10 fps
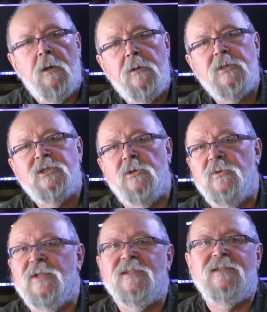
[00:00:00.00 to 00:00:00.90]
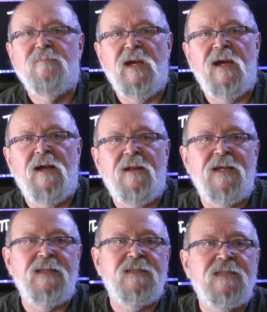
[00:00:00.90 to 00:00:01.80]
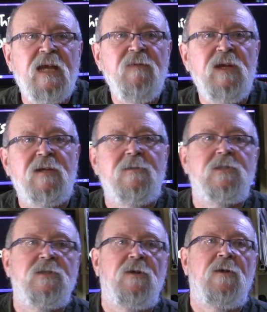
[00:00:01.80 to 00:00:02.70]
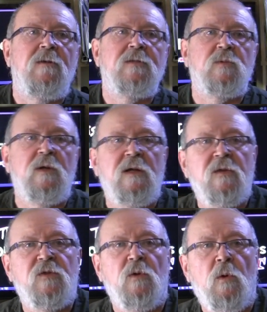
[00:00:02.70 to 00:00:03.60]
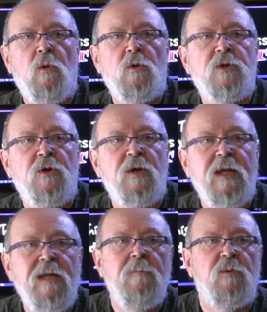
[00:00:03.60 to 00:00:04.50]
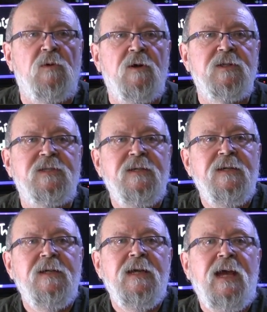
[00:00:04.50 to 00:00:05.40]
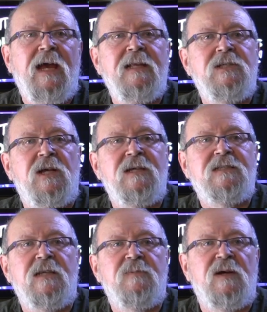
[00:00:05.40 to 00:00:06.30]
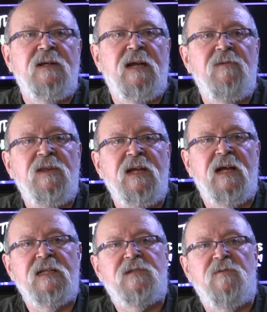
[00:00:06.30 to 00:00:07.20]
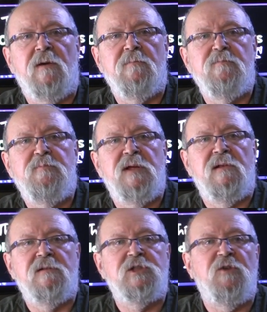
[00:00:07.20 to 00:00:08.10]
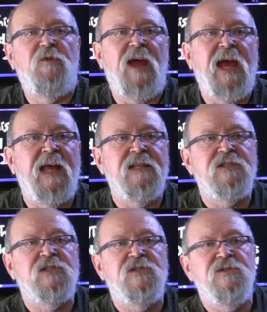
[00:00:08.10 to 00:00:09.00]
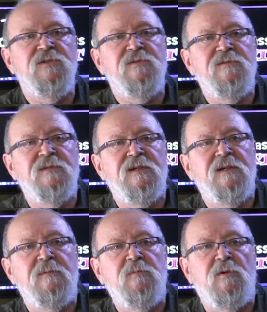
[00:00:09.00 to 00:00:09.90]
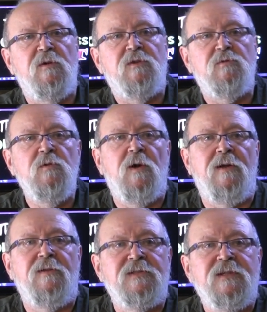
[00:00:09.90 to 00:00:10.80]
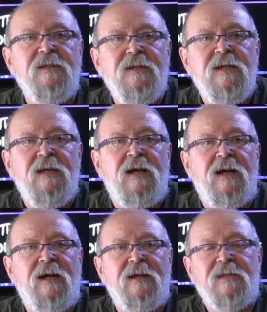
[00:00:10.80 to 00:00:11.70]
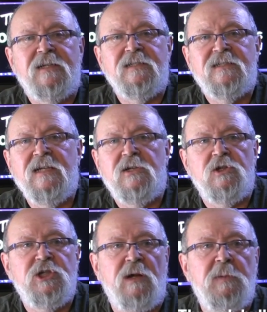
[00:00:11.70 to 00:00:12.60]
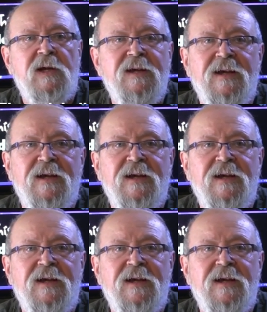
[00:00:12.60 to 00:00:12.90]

Also, the smell and the safety concerns with older inboards and just about everything else from bilge fans to more through hulls that can sink your ship.